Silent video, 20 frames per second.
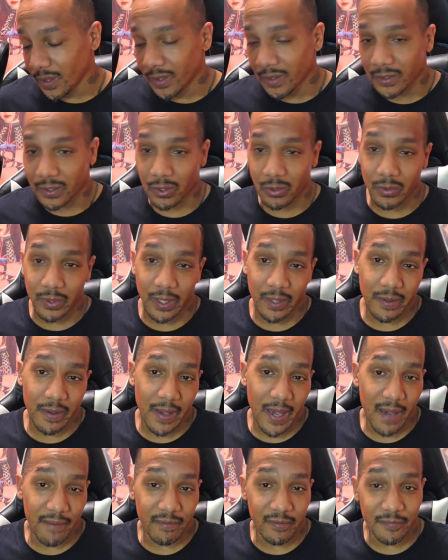So there you
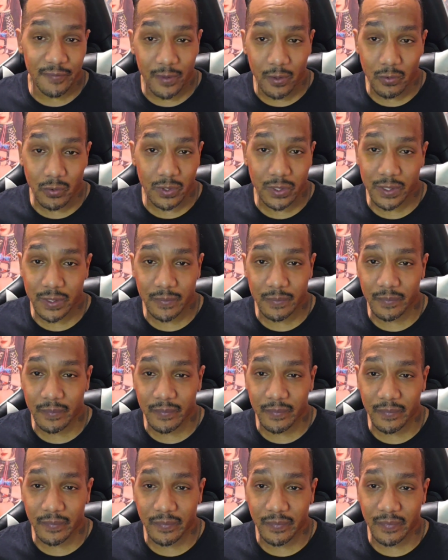have it, folks.
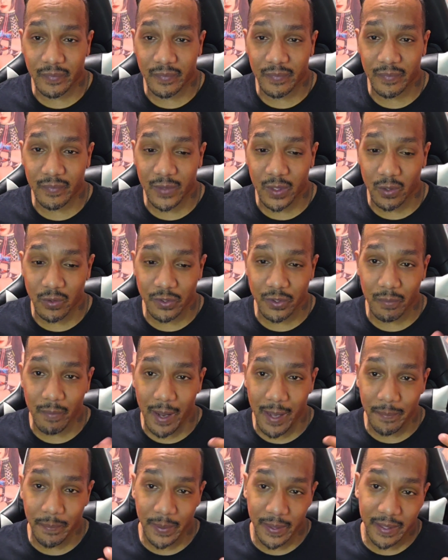Those are
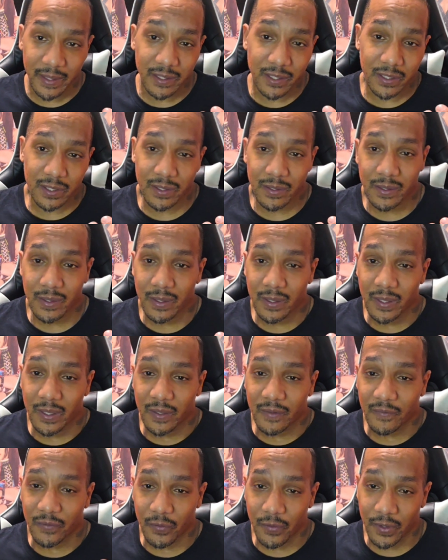my picks
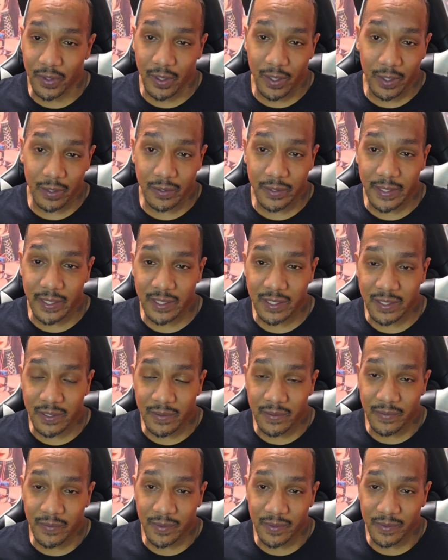for the ugliest
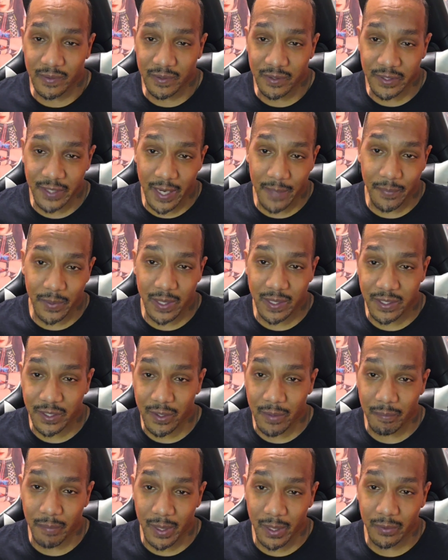
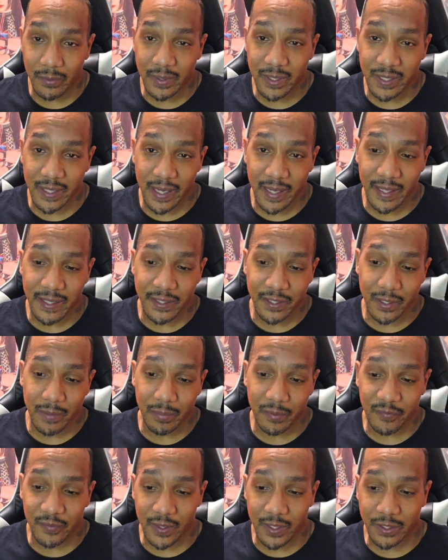championship belt designs in
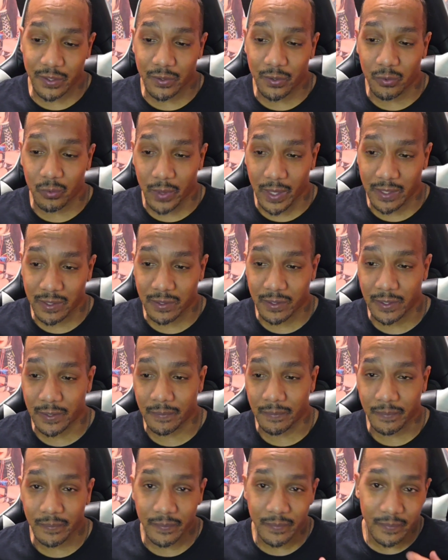professional wrestling.
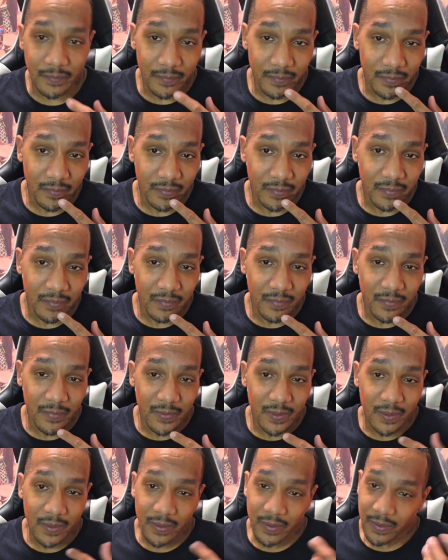
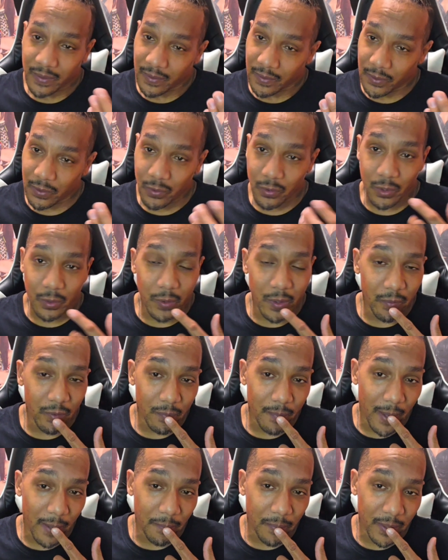Do you agree with
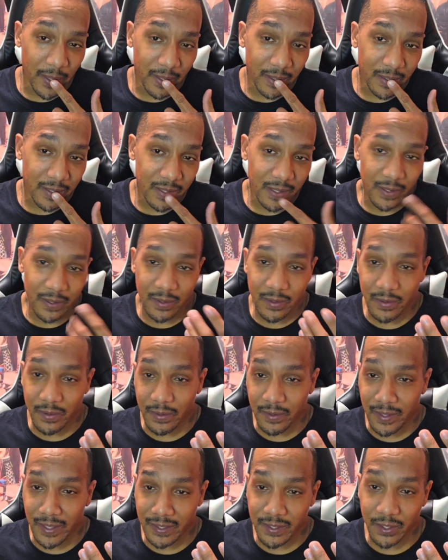my picks? Do you
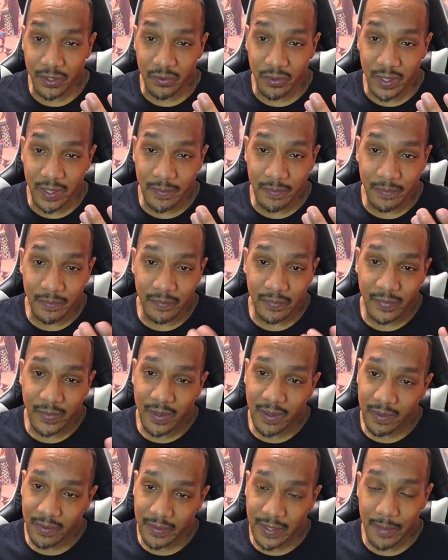disagree?
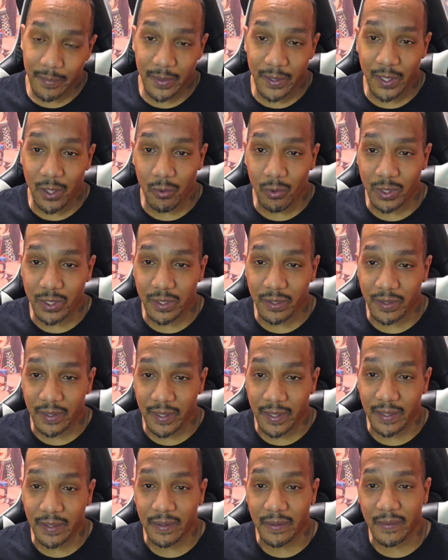Let me know what you
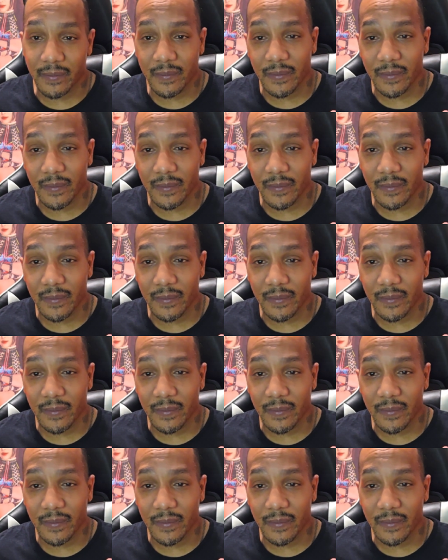think.